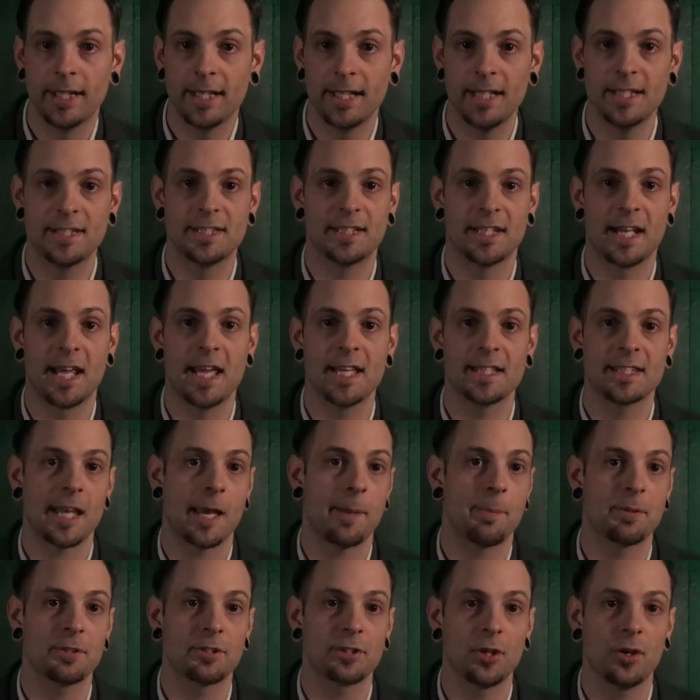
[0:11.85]
In today's
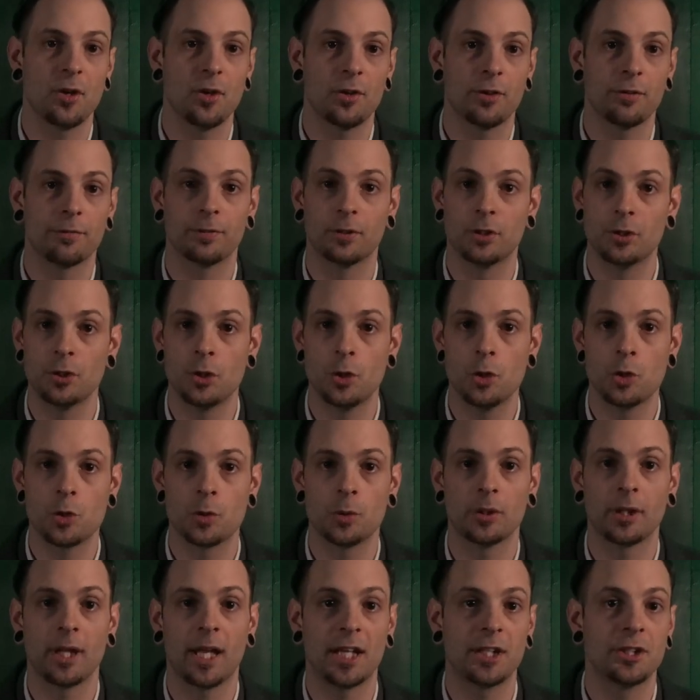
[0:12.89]
episode of
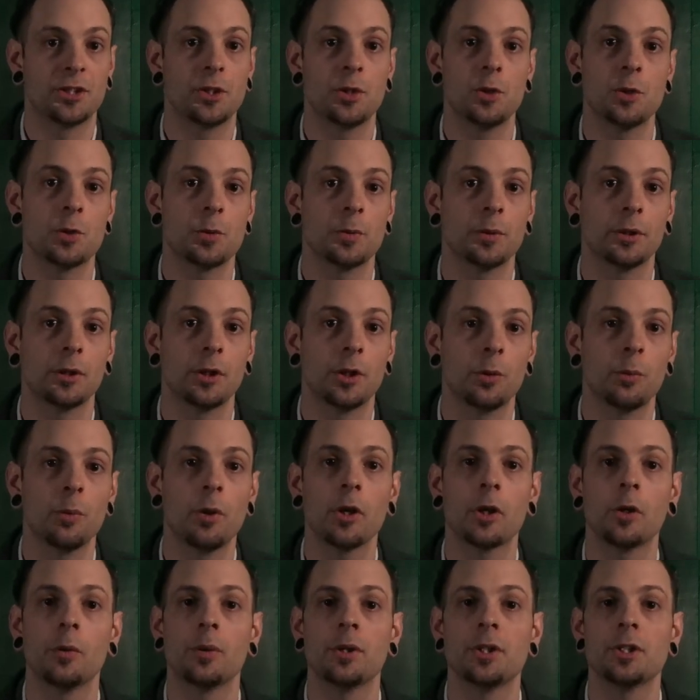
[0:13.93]
Unusual as Usual,
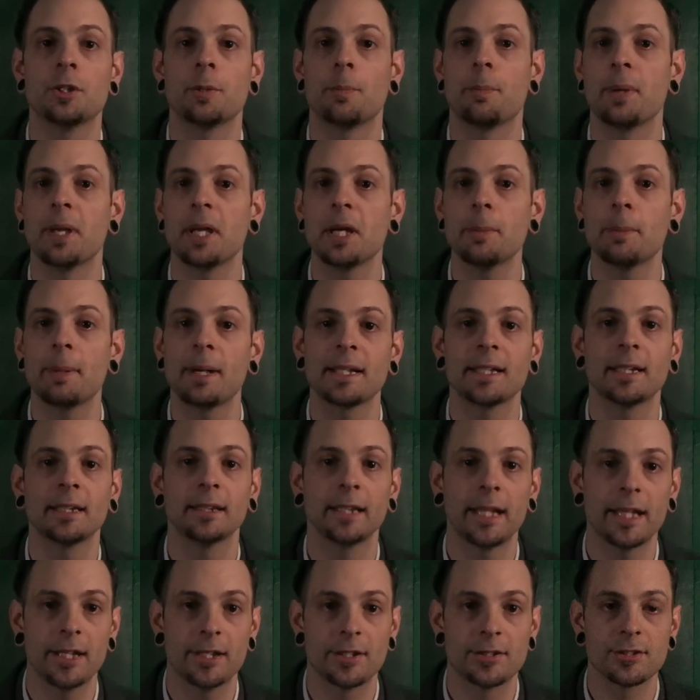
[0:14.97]
we're going to peel back the
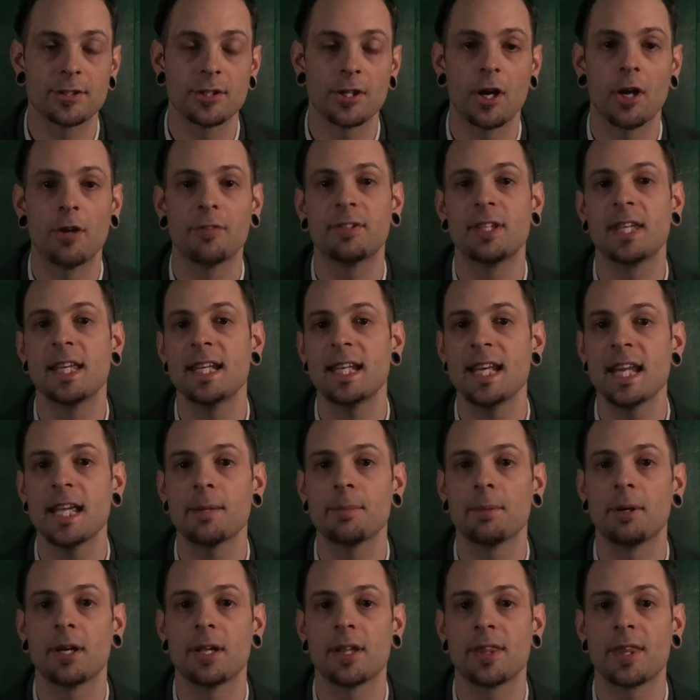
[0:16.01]
layers of the
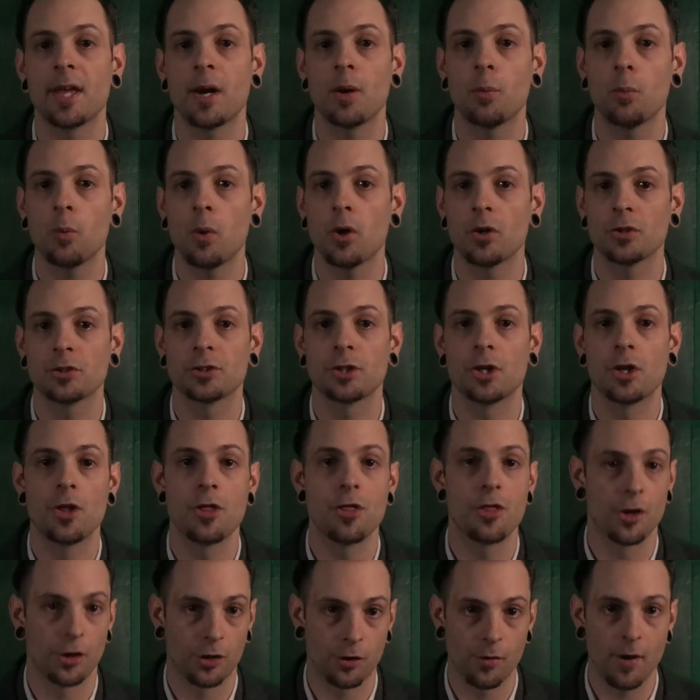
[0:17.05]
enigma that was
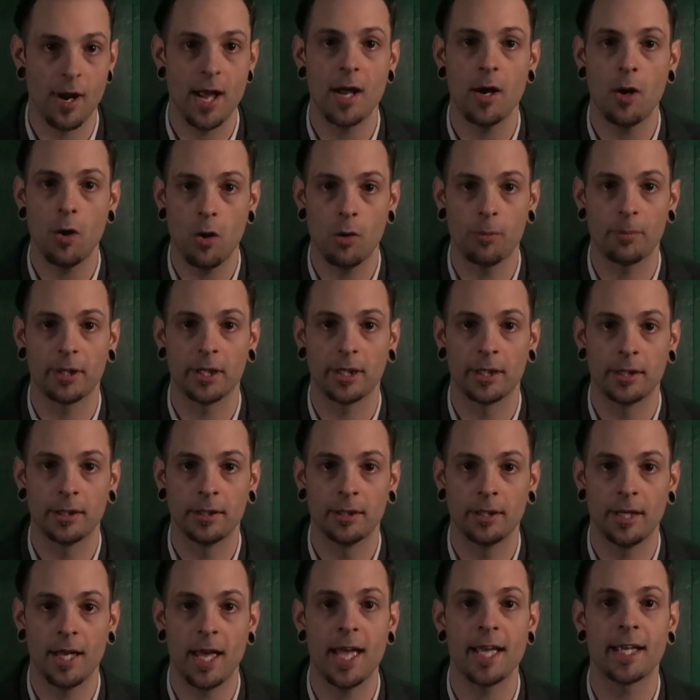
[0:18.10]
the Great Omi,
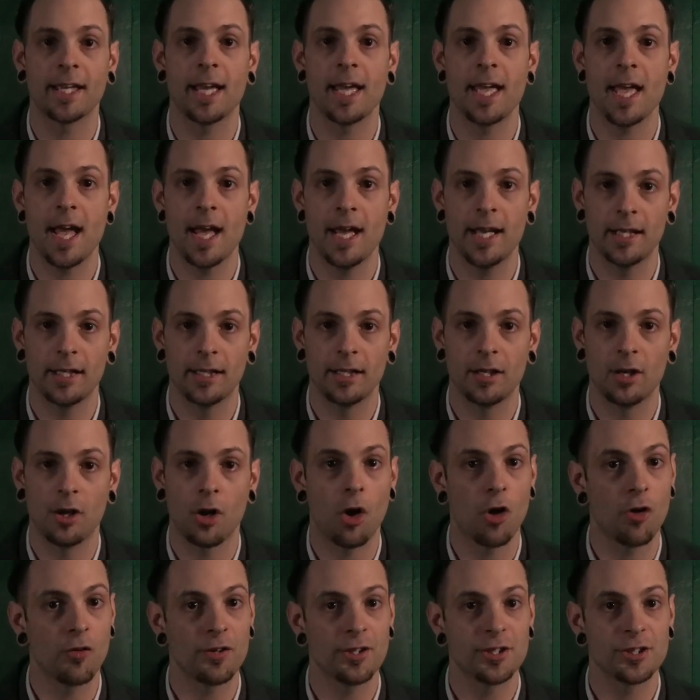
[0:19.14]
aka
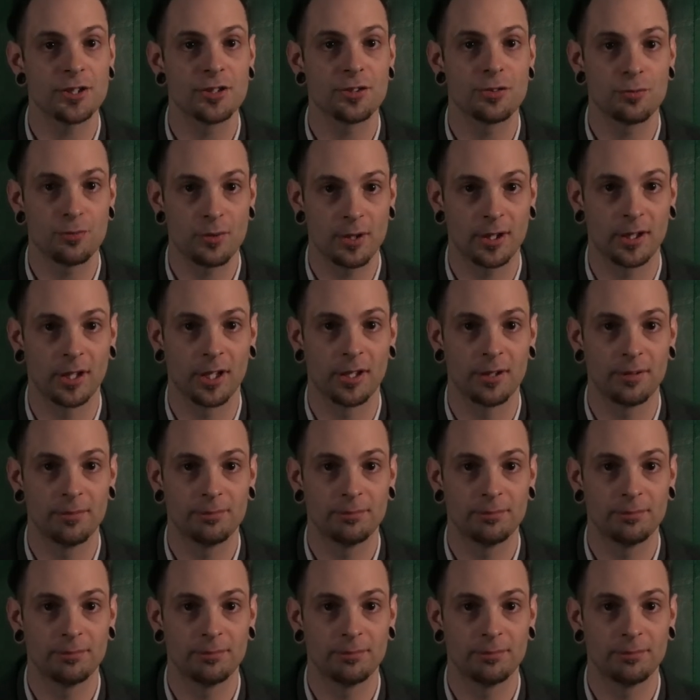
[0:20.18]
Horace Ridler.